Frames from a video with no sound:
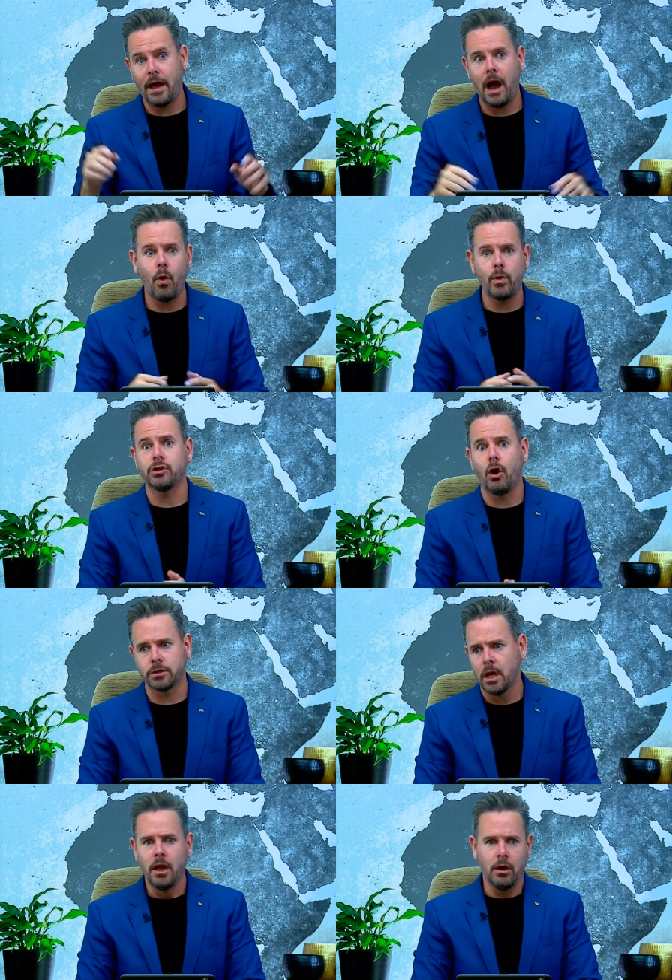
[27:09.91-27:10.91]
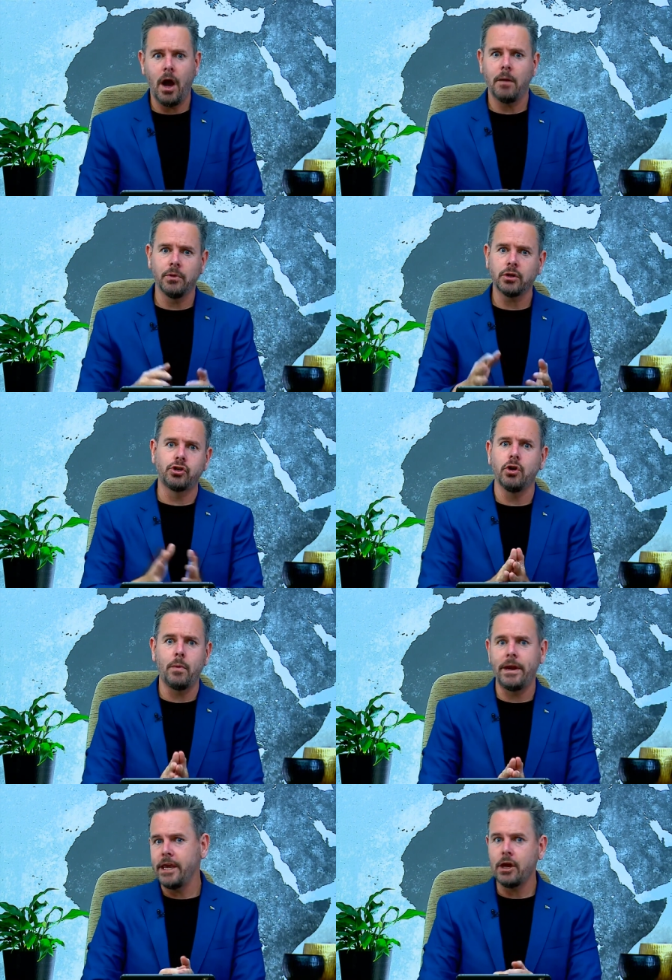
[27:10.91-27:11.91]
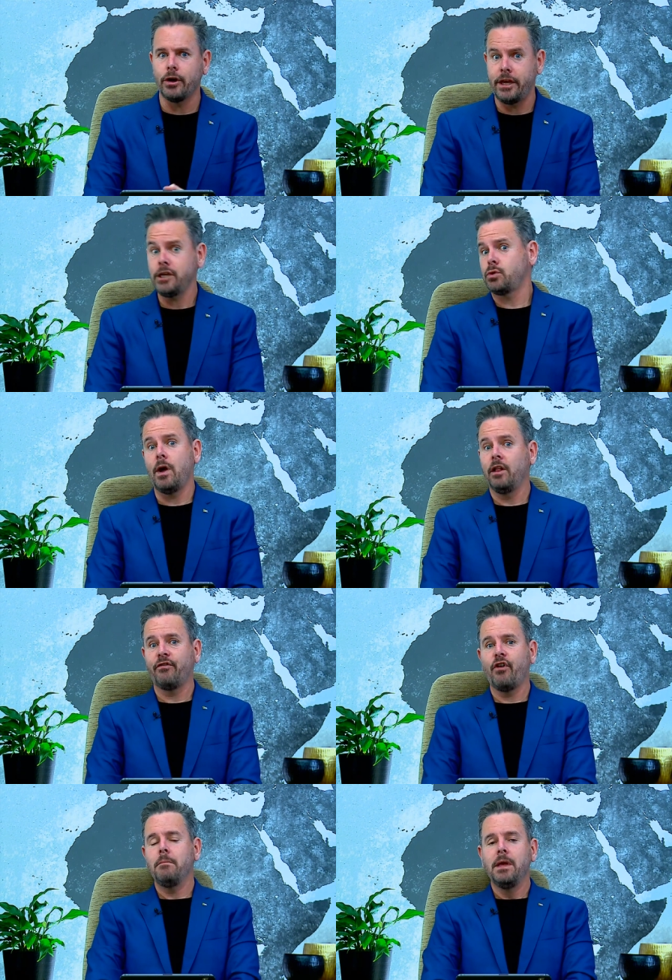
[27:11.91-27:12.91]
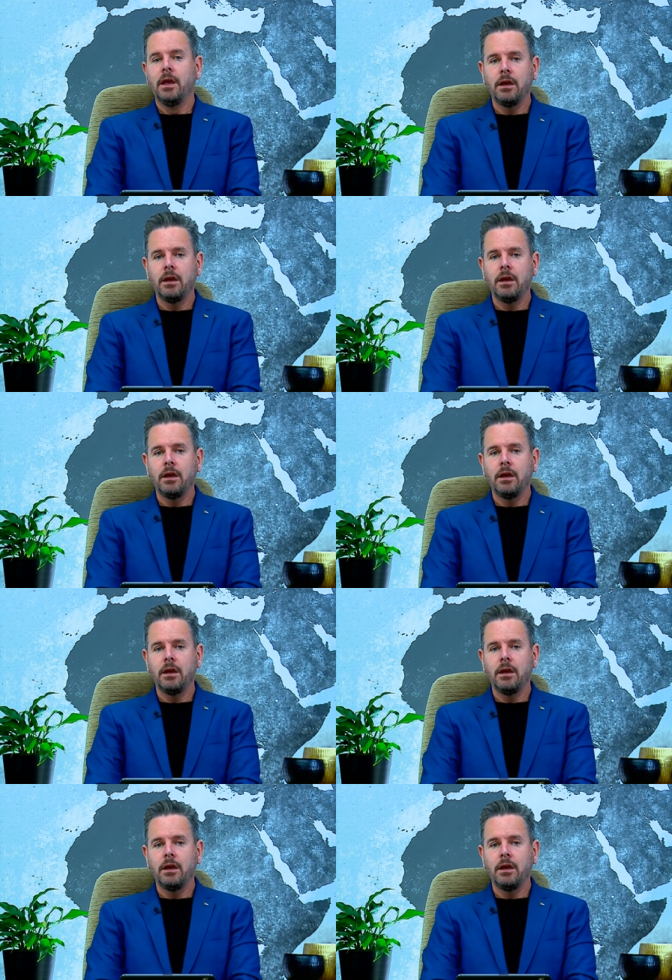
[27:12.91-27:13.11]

I always asked, yeah, I'm not sure where he got his wealth from.